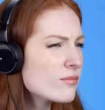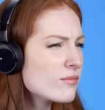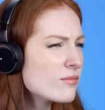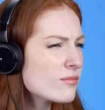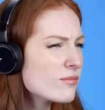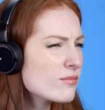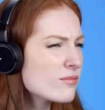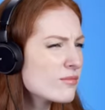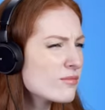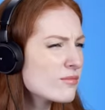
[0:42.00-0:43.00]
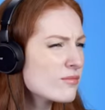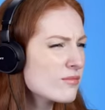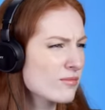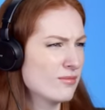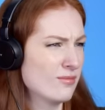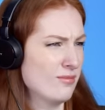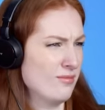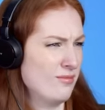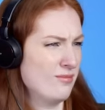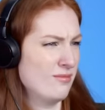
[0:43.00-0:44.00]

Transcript: (silent)